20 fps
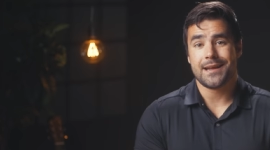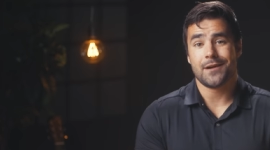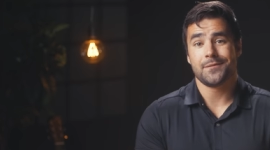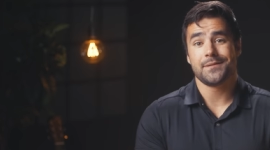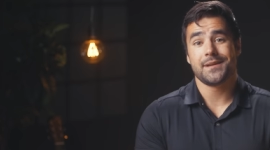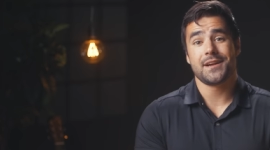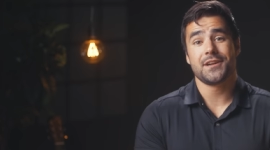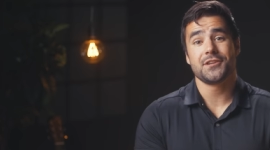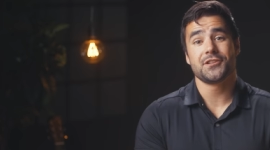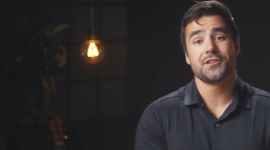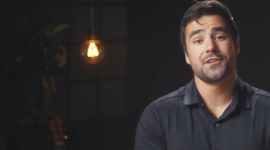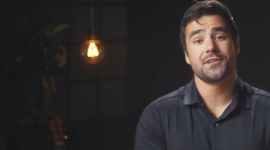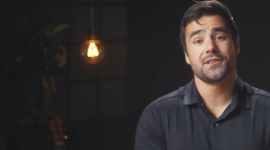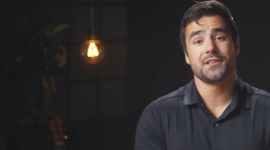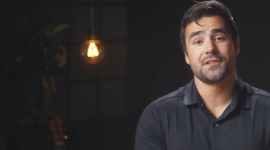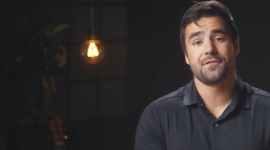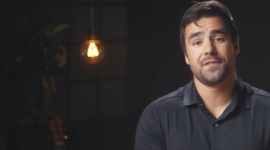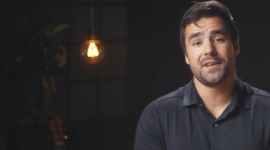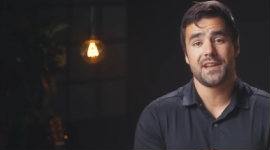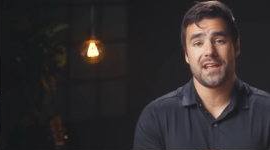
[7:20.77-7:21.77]
Now, in addition to
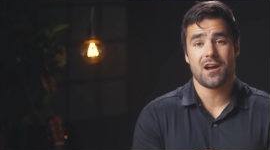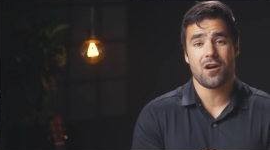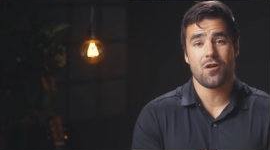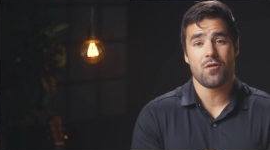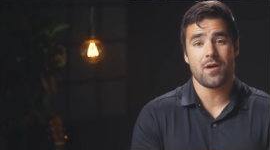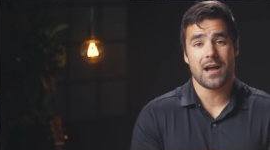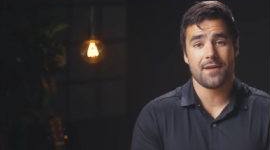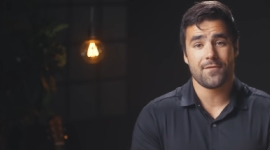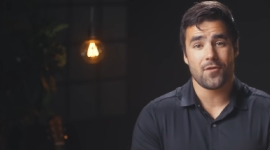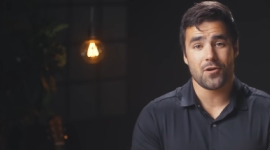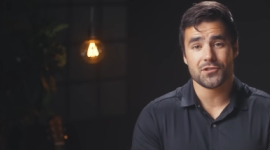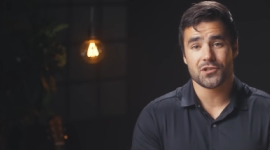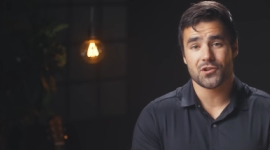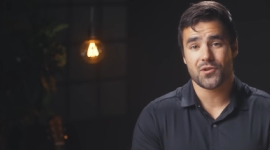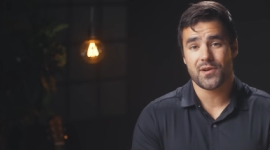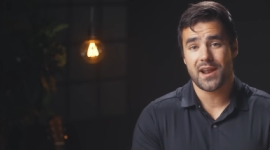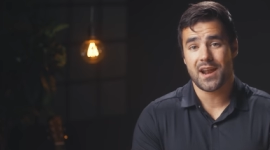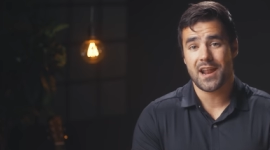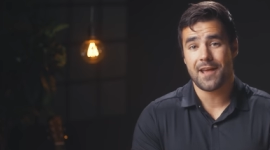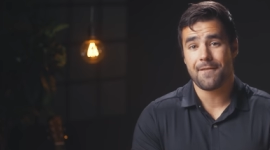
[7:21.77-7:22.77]
this video, I've also
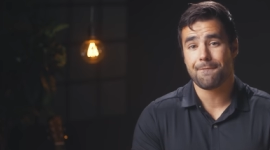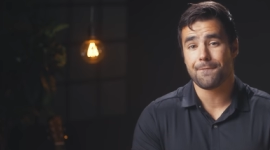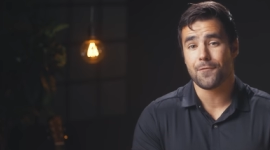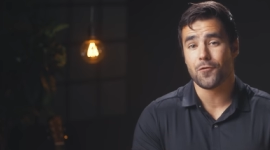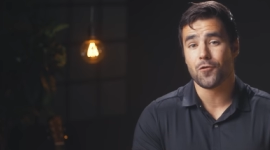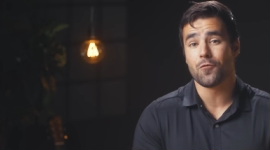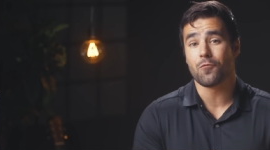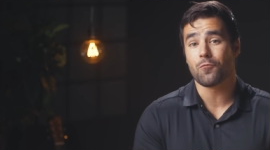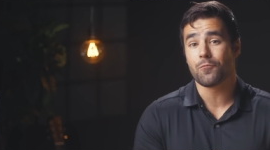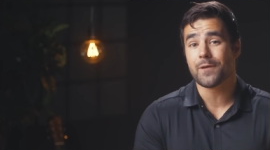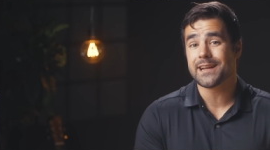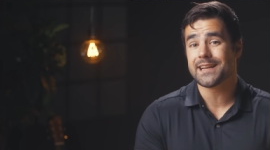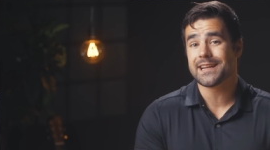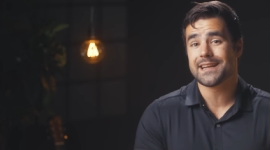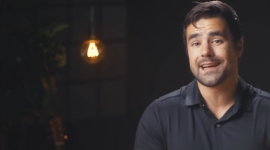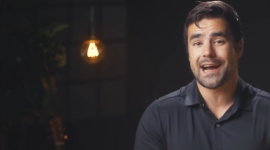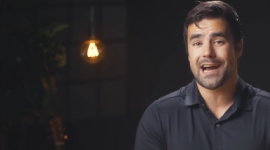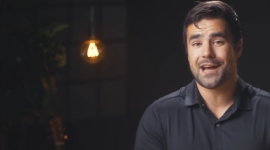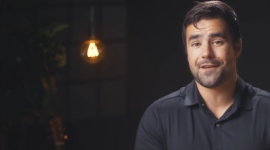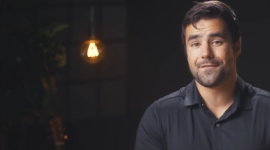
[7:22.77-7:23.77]
created a full written
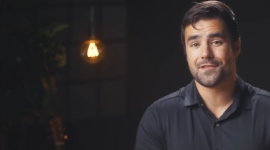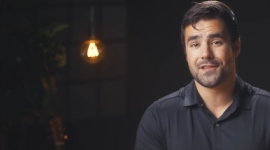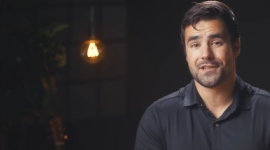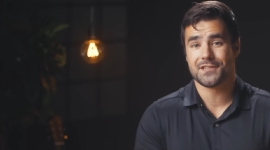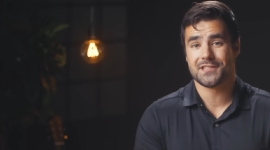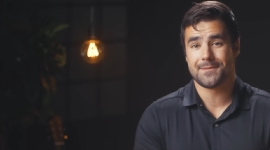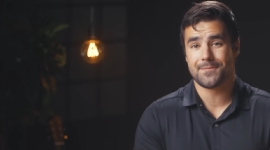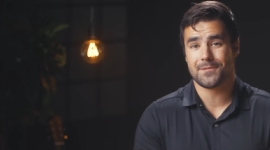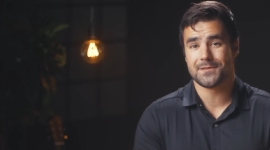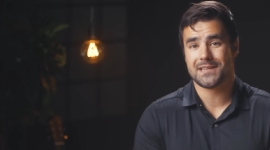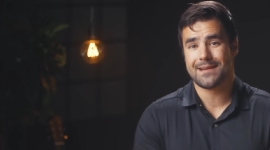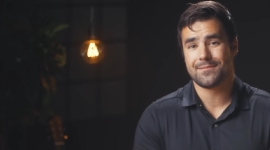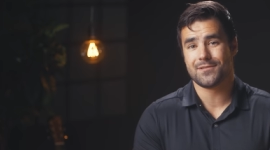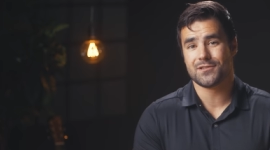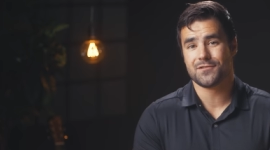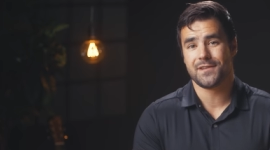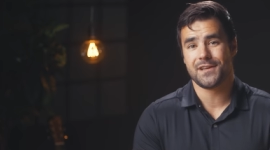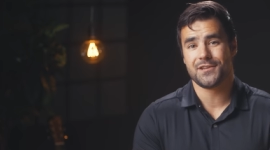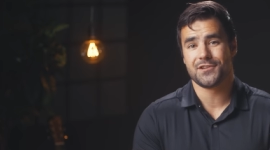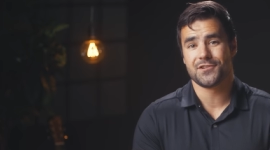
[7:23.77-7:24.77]
guide for the simple tables
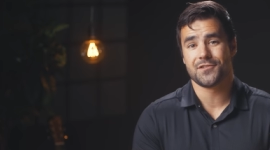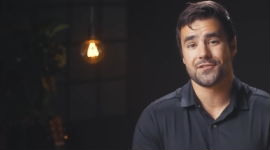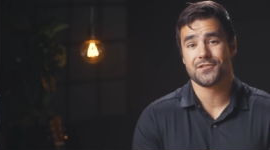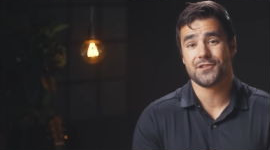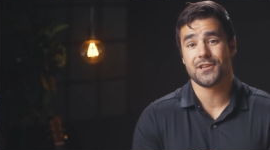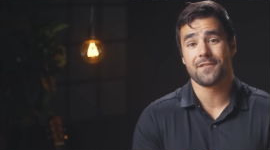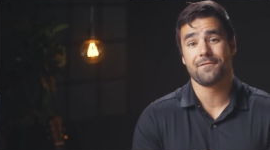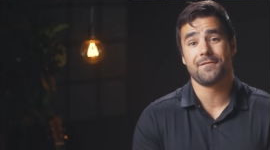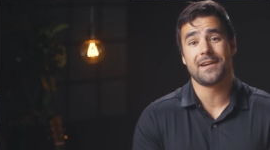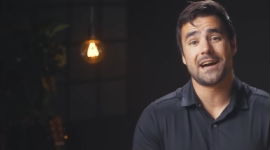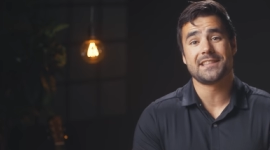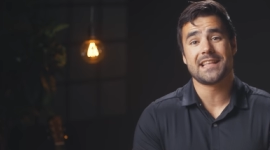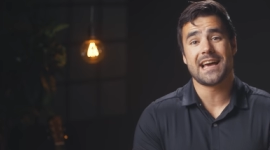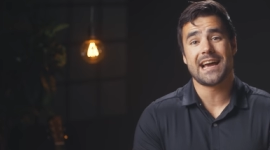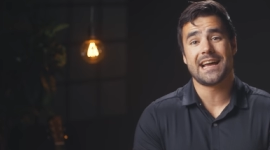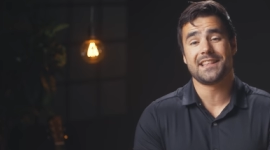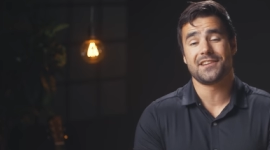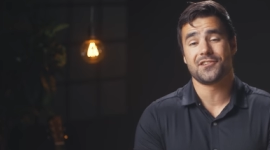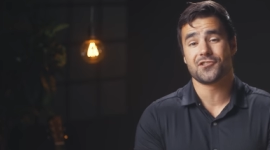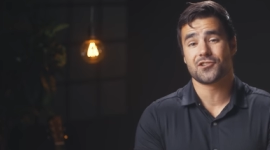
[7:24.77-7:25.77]
feature. So you can find
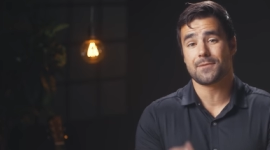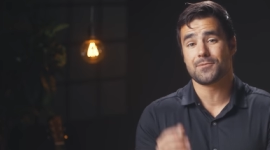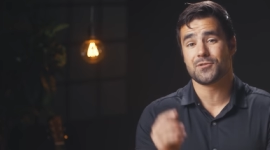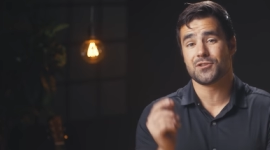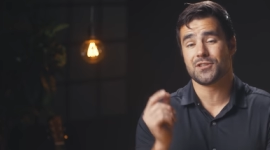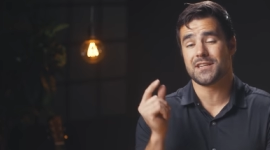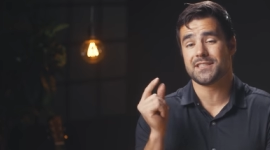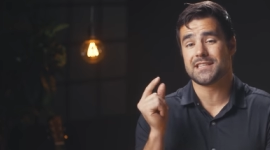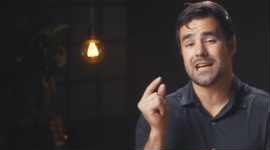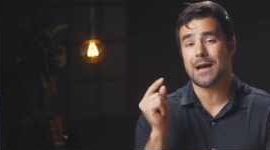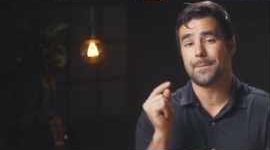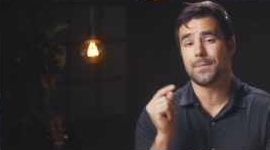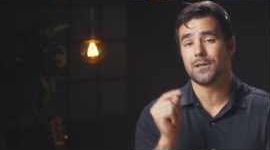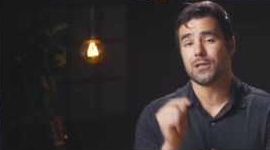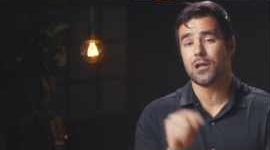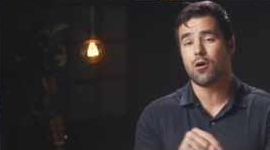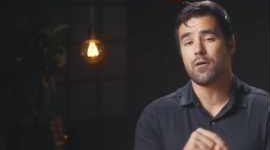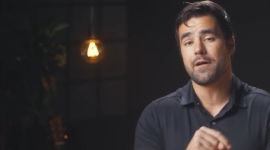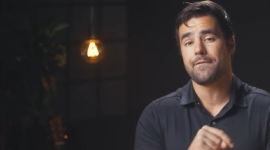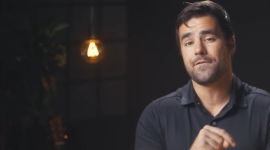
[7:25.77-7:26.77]
that in the description down
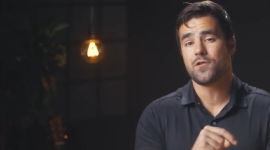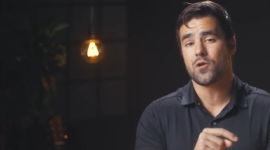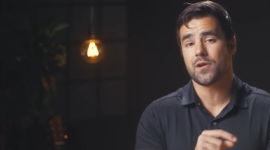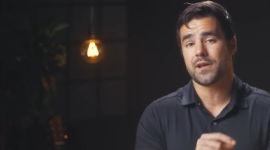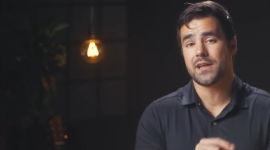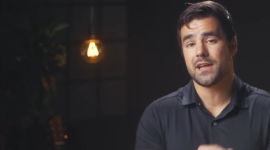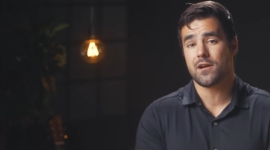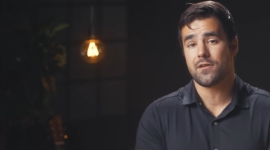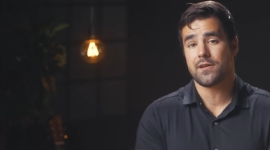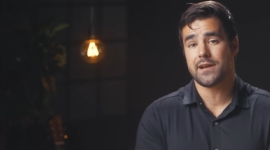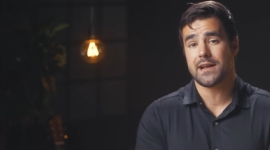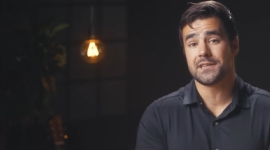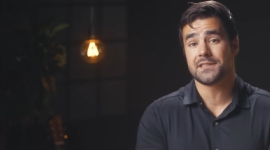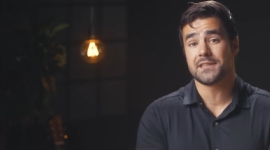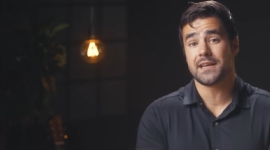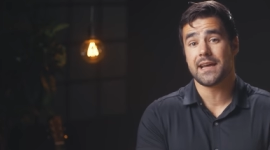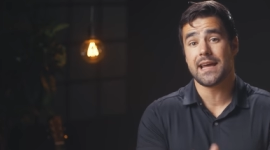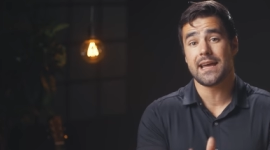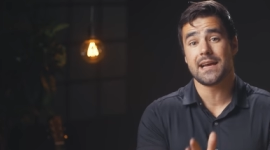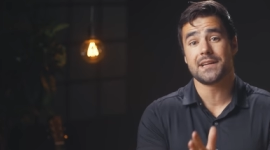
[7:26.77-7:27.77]
below if you are curious.
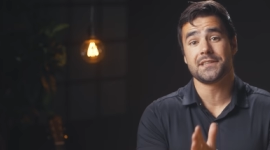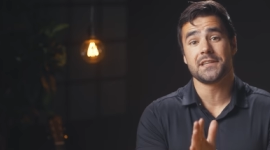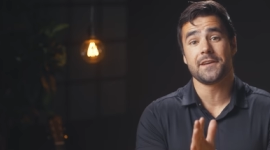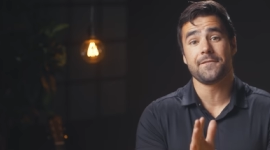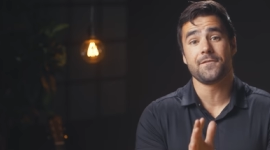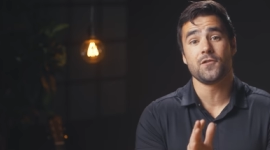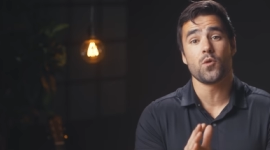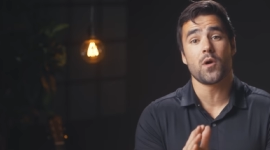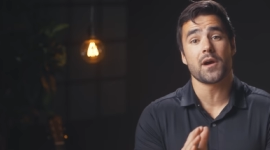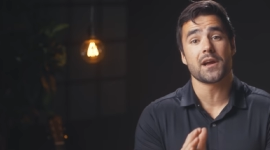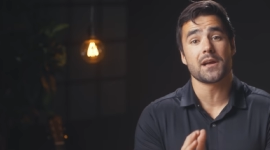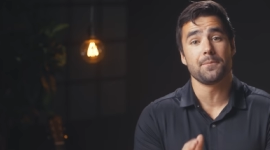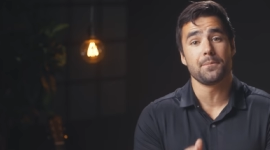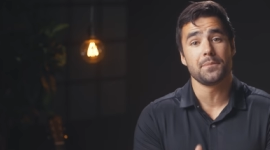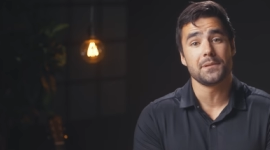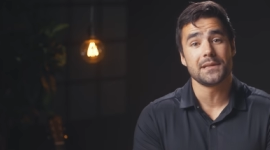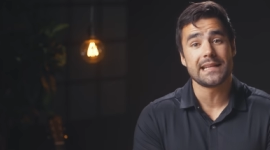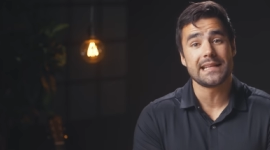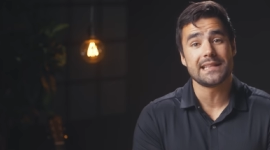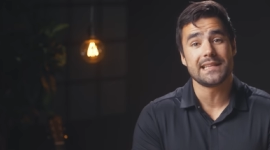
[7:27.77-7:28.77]
And if you are
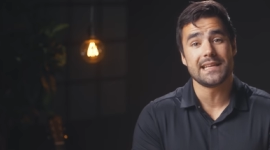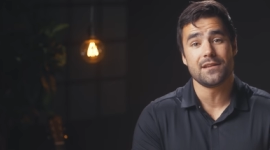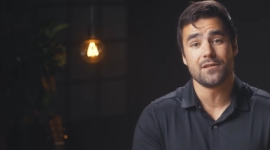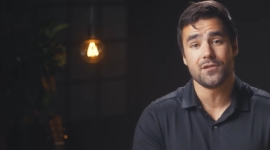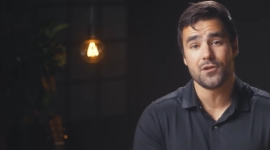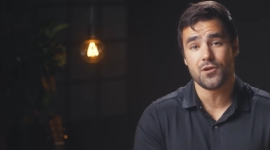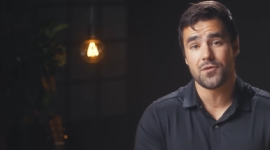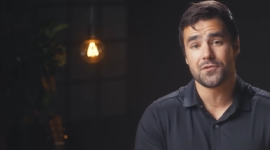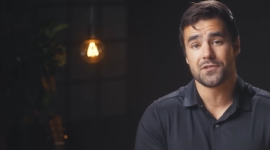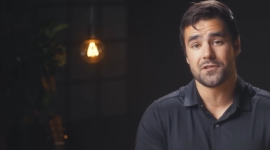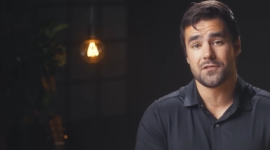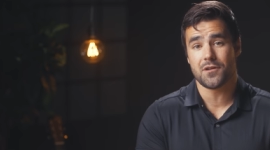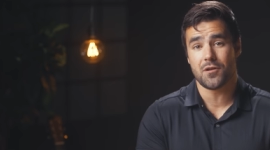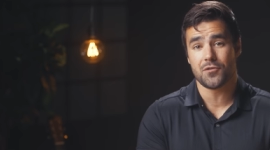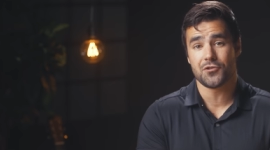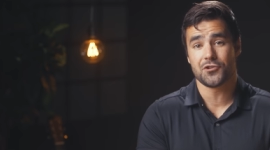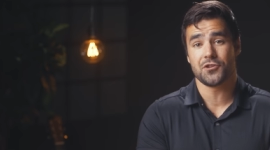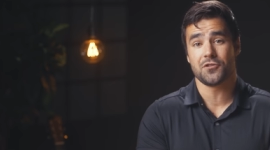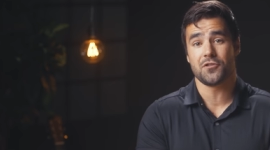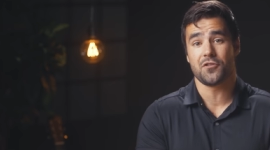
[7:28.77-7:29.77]
completely new to
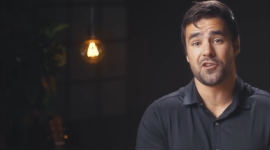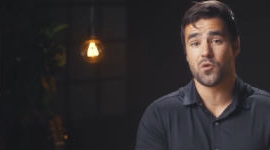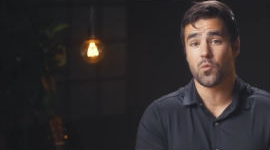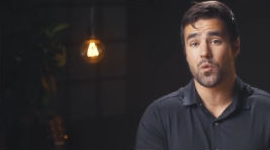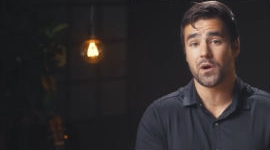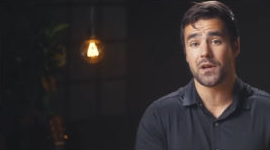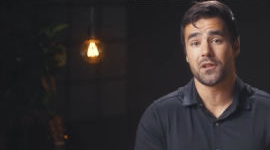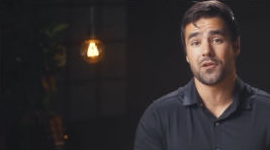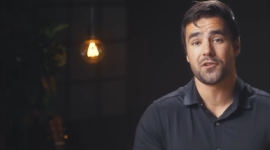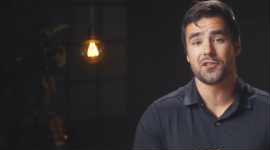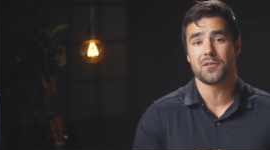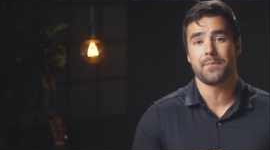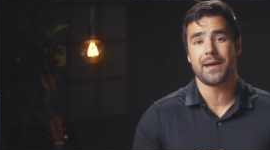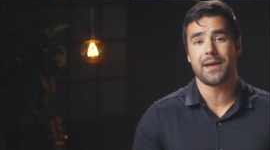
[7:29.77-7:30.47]
Notion or you want to learn the